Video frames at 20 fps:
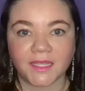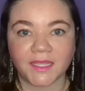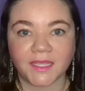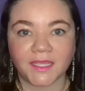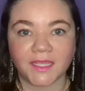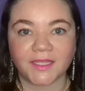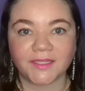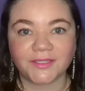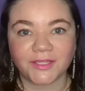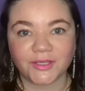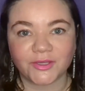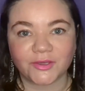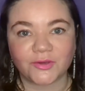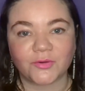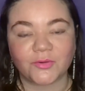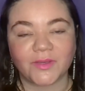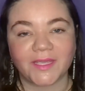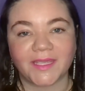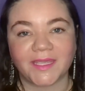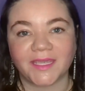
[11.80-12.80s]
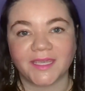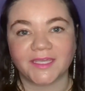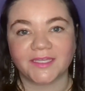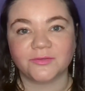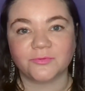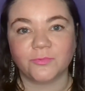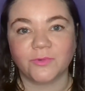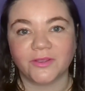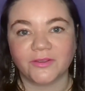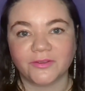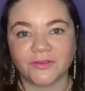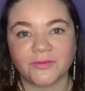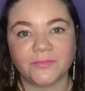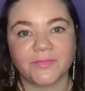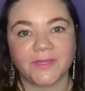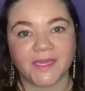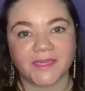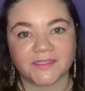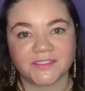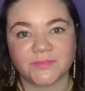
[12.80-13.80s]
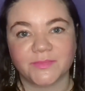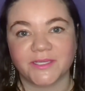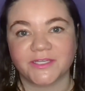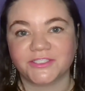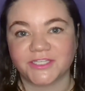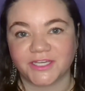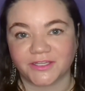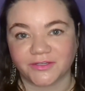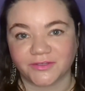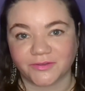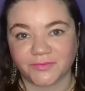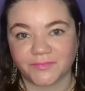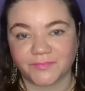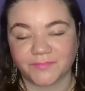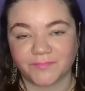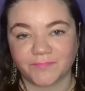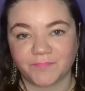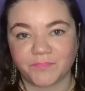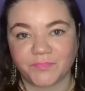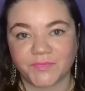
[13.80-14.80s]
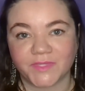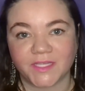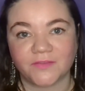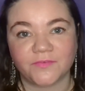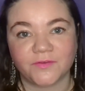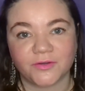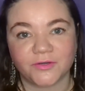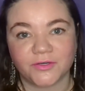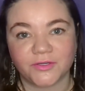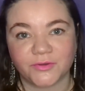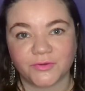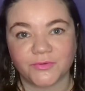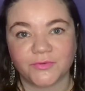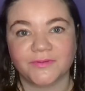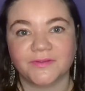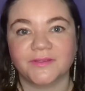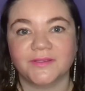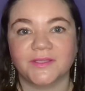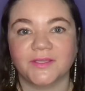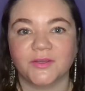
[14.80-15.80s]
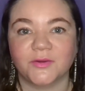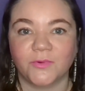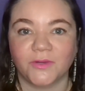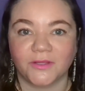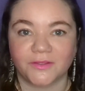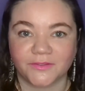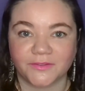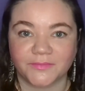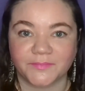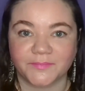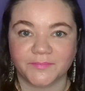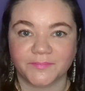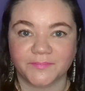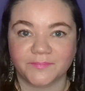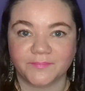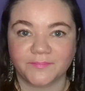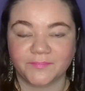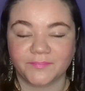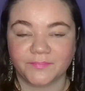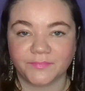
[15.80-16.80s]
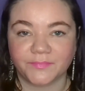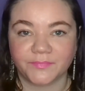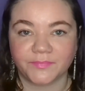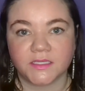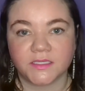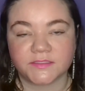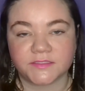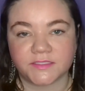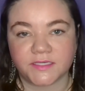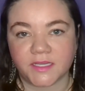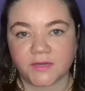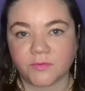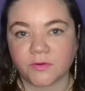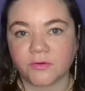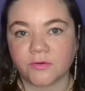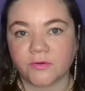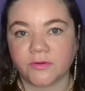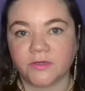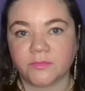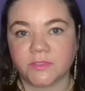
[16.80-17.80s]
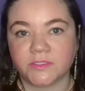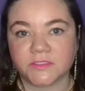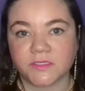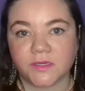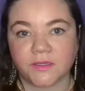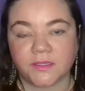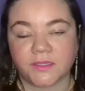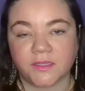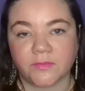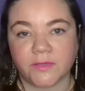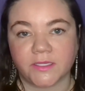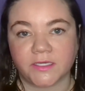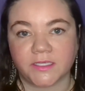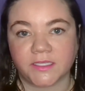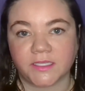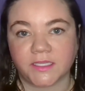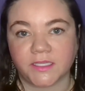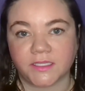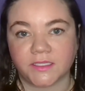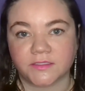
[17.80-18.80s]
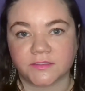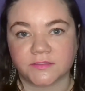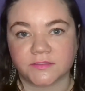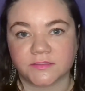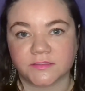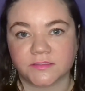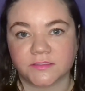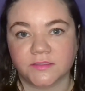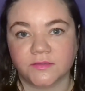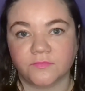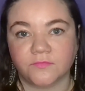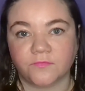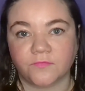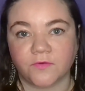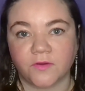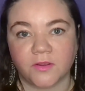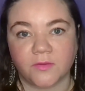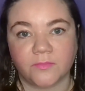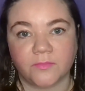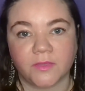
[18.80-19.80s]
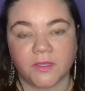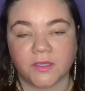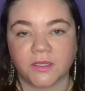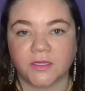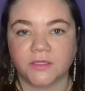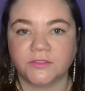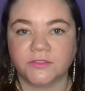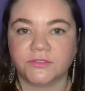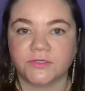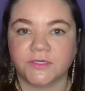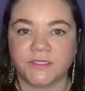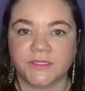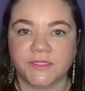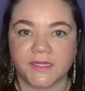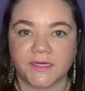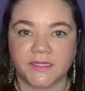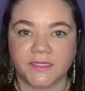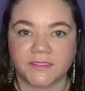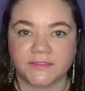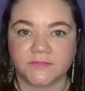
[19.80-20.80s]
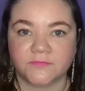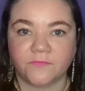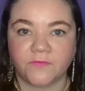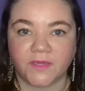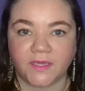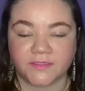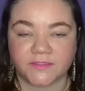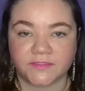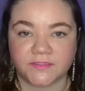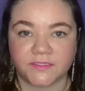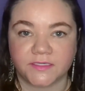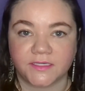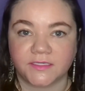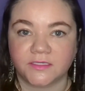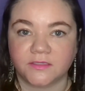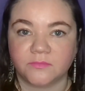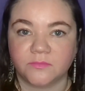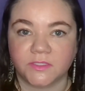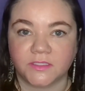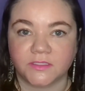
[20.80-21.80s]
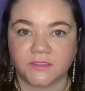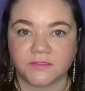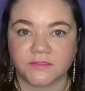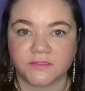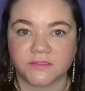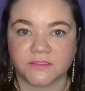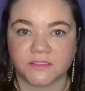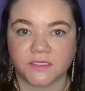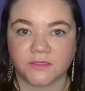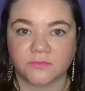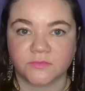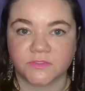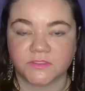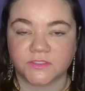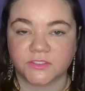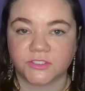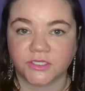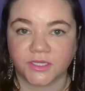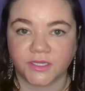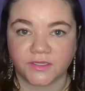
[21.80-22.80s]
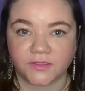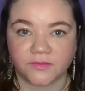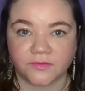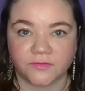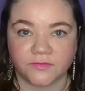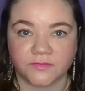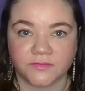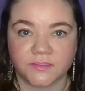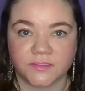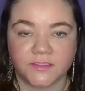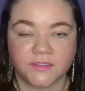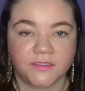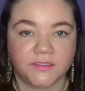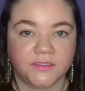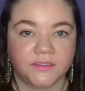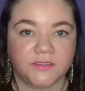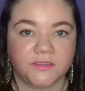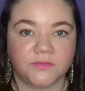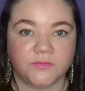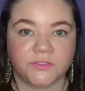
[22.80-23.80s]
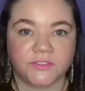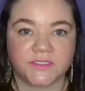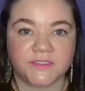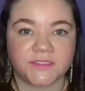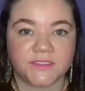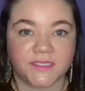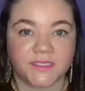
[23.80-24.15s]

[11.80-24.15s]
Hello and welcome back to my channel. If you're new, welcome. Today we're going to be talking about a case from a country that has fascinated me since I was a child, which is